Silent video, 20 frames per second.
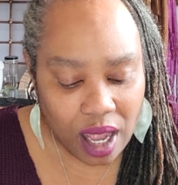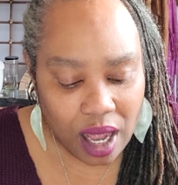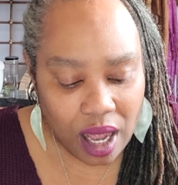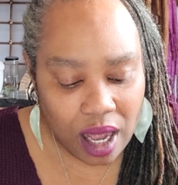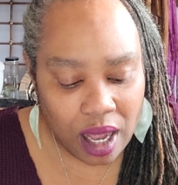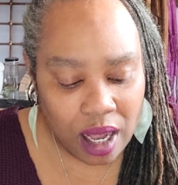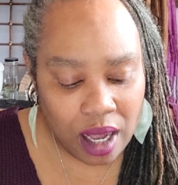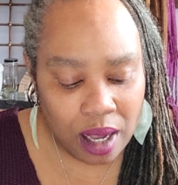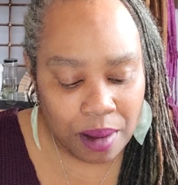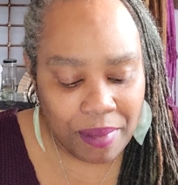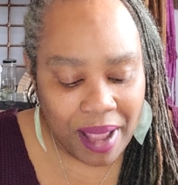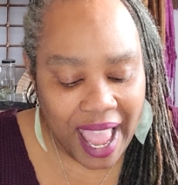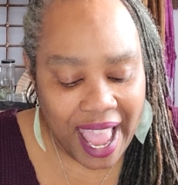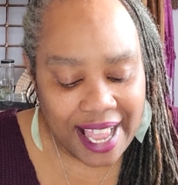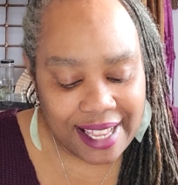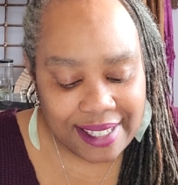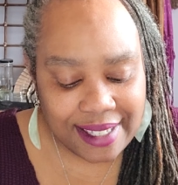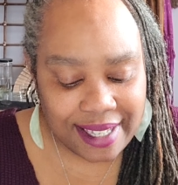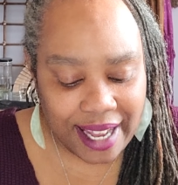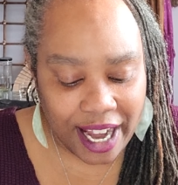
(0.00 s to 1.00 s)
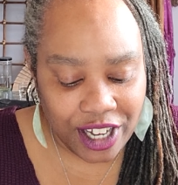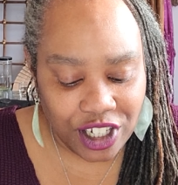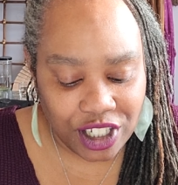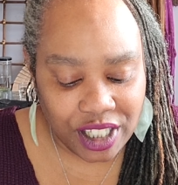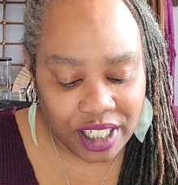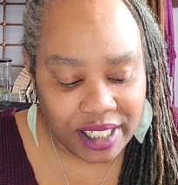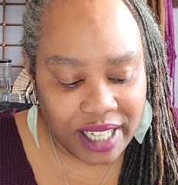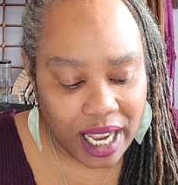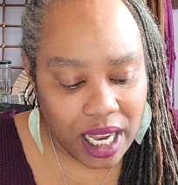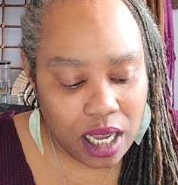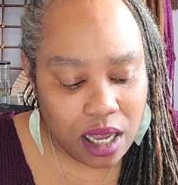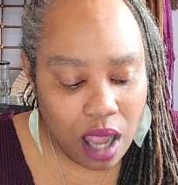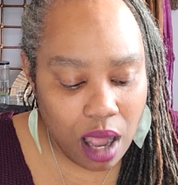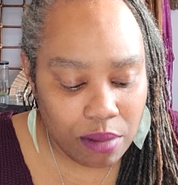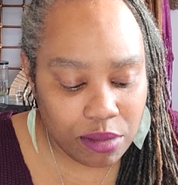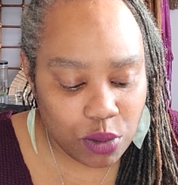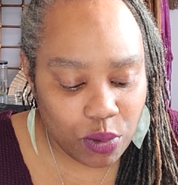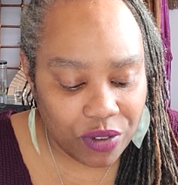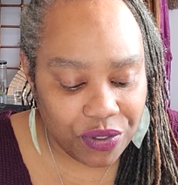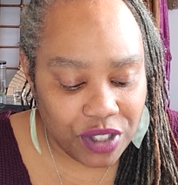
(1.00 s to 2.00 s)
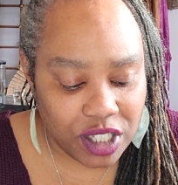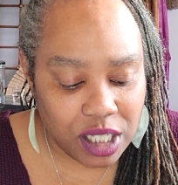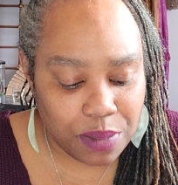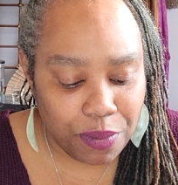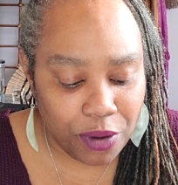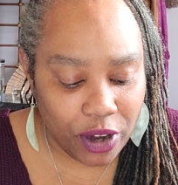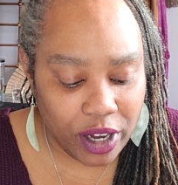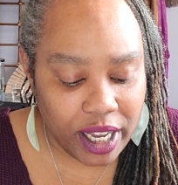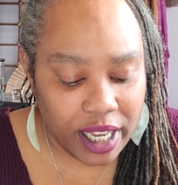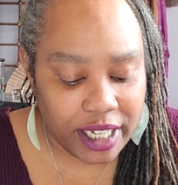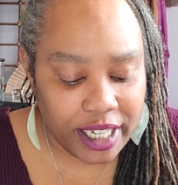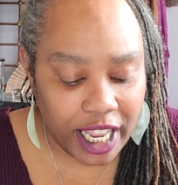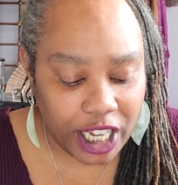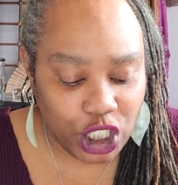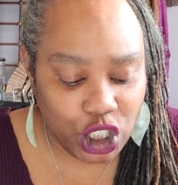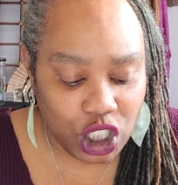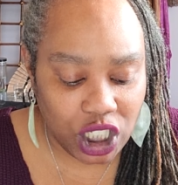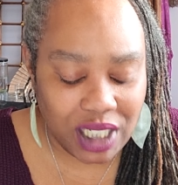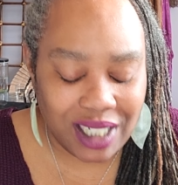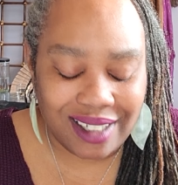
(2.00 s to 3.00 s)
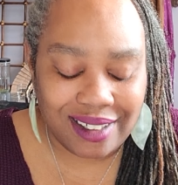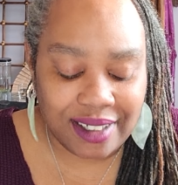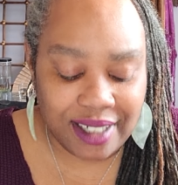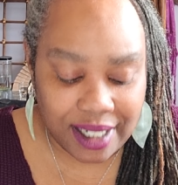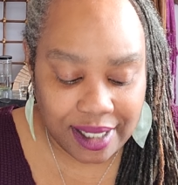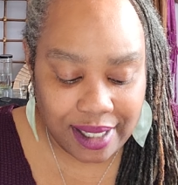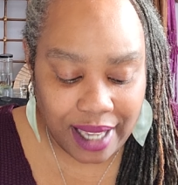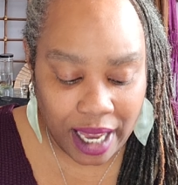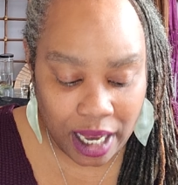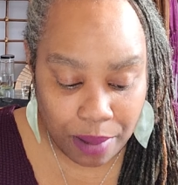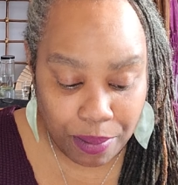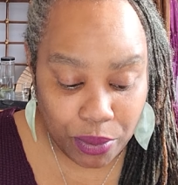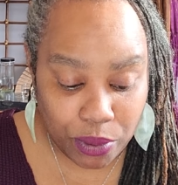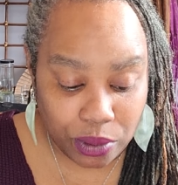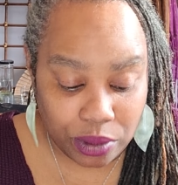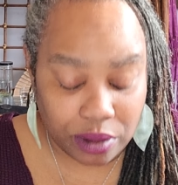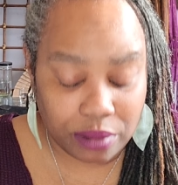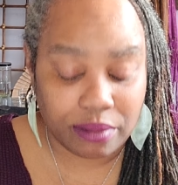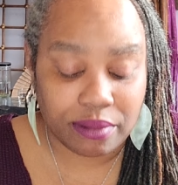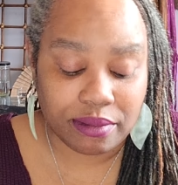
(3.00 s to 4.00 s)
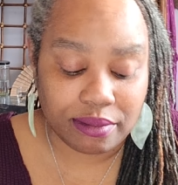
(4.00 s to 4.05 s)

As standard, the deck comes with the spirit connection disabled.